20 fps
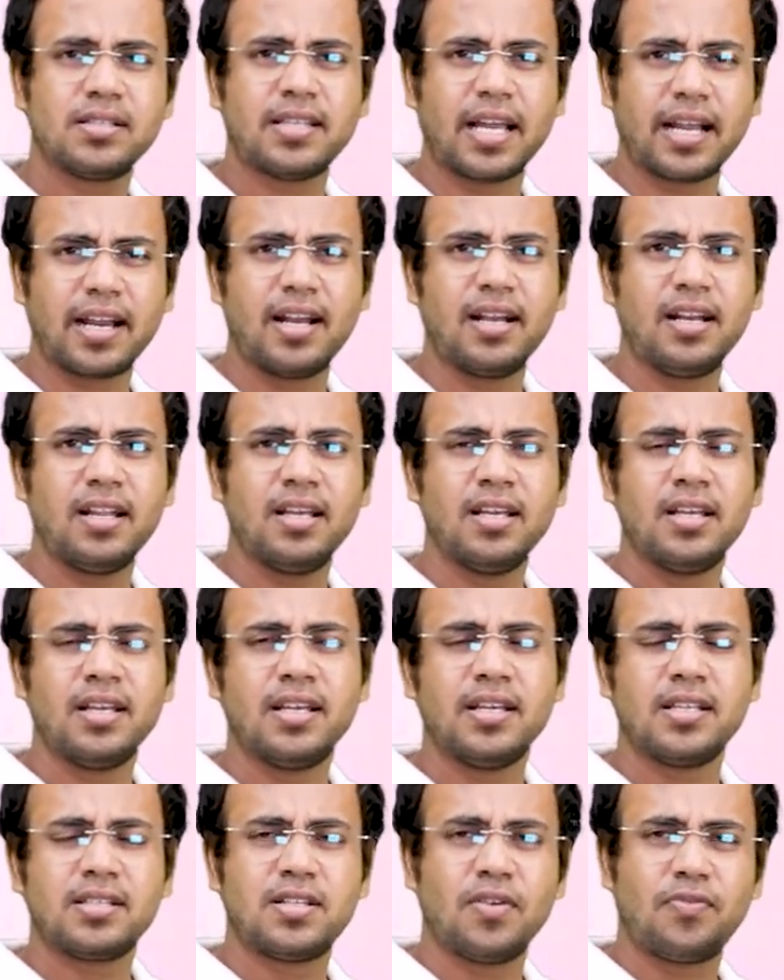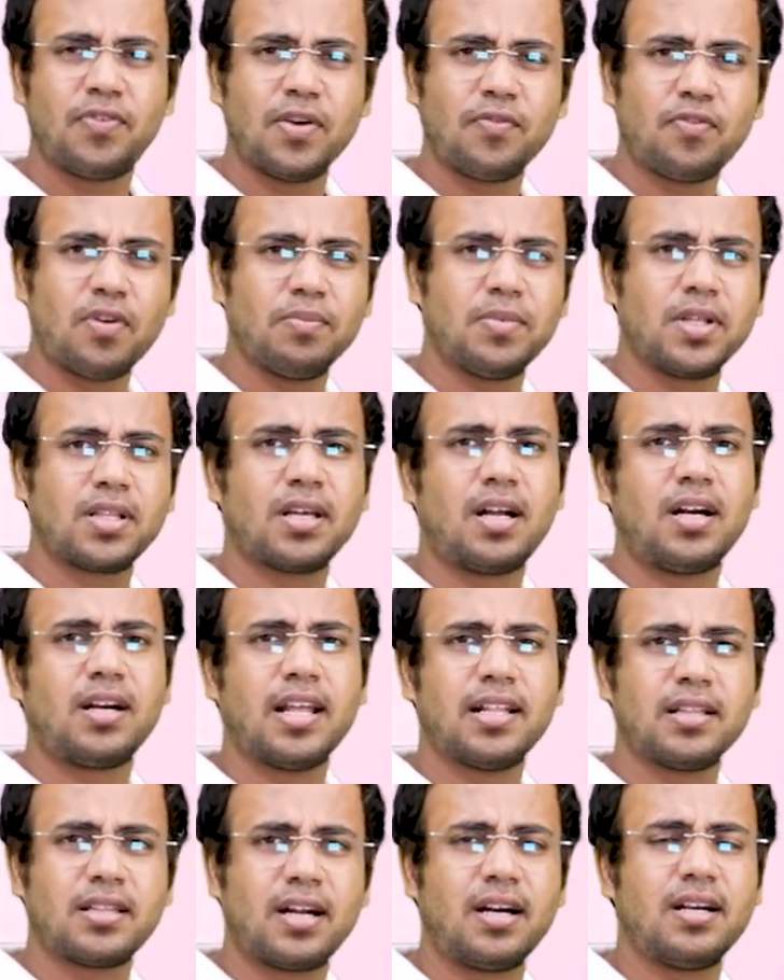second is different from the third,
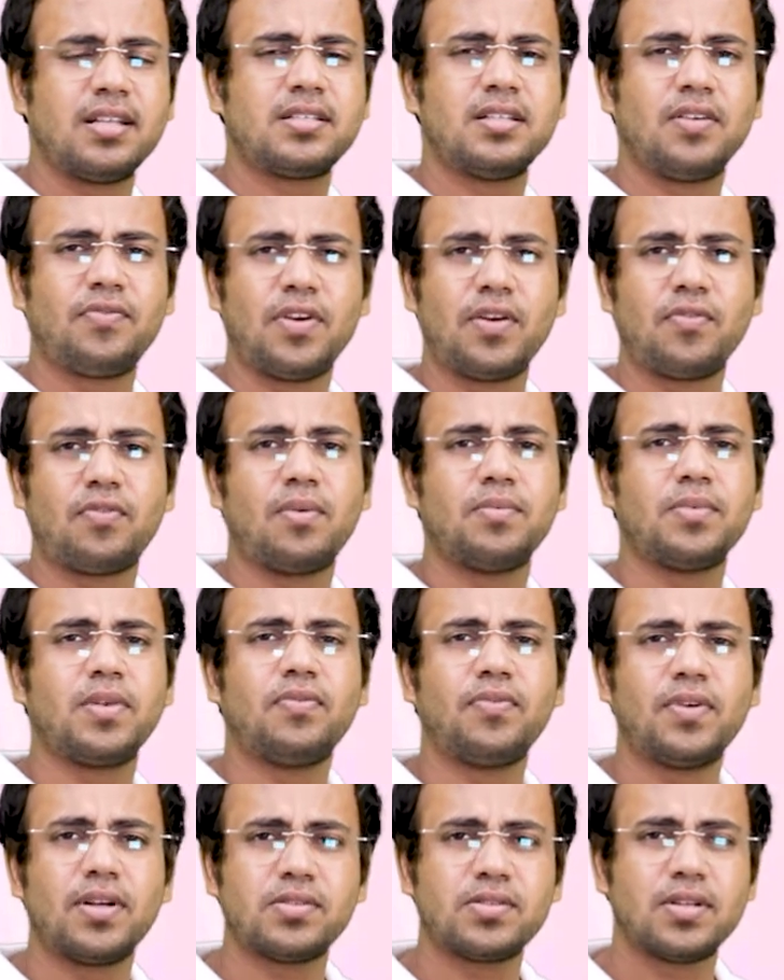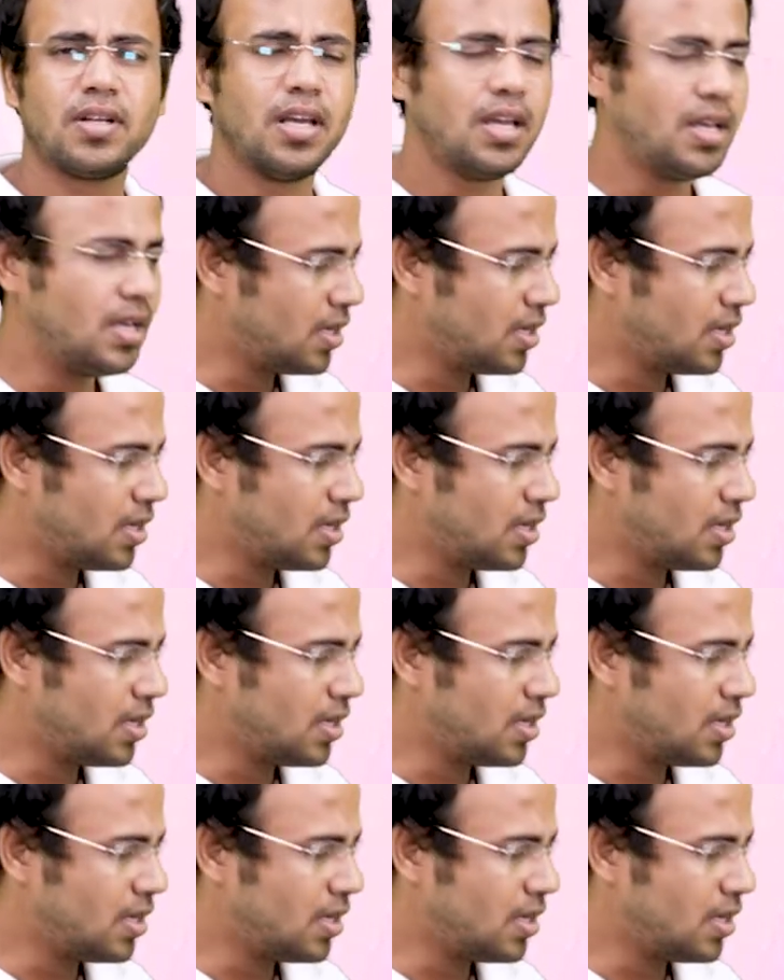and third is different from the first.